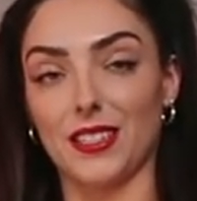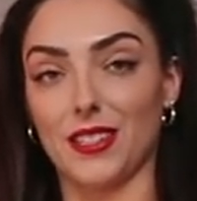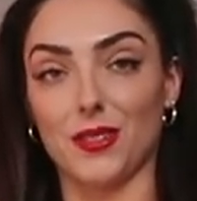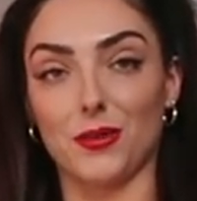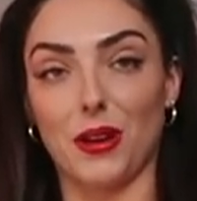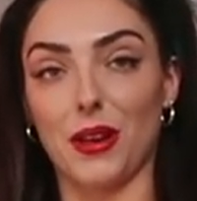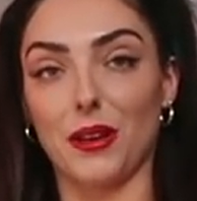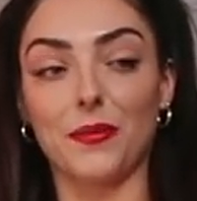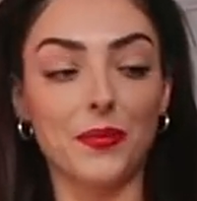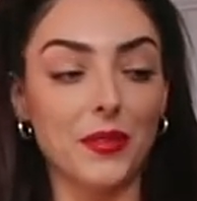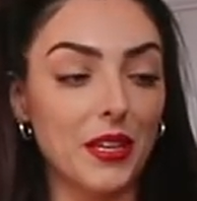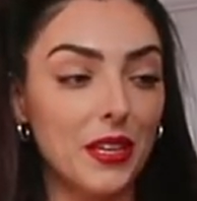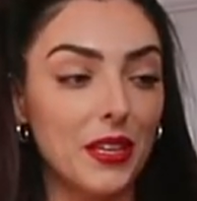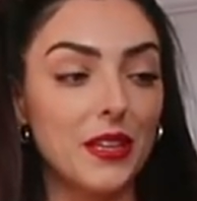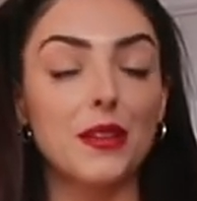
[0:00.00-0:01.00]
underwear
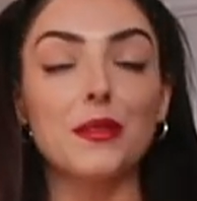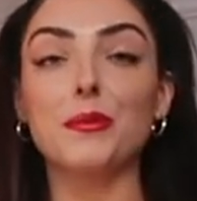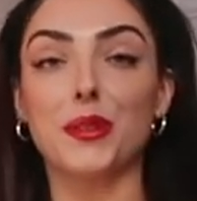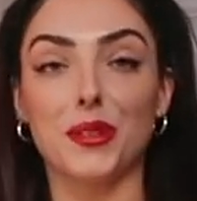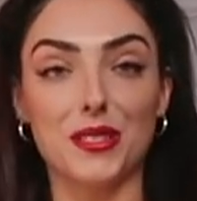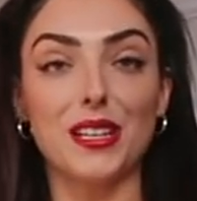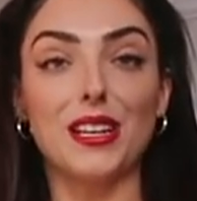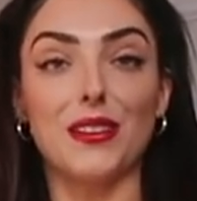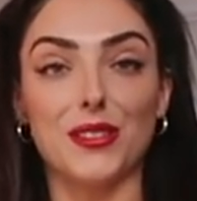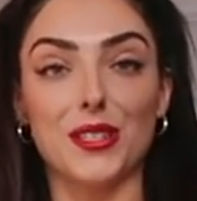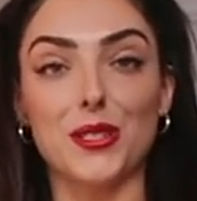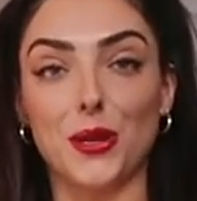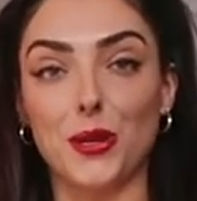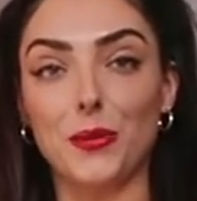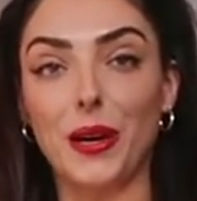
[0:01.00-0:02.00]
because I love it
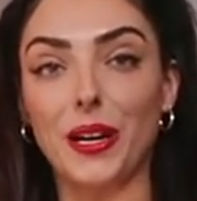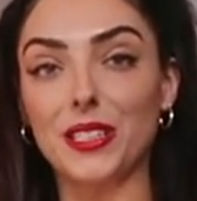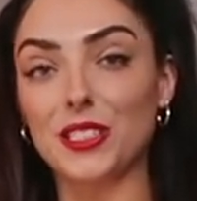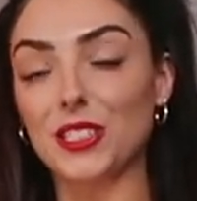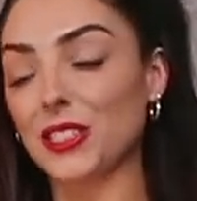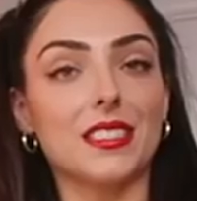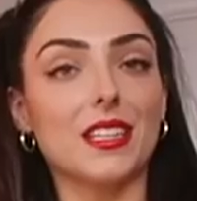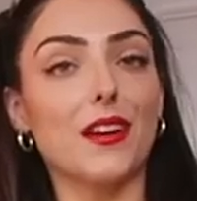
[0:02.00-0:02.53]
so much.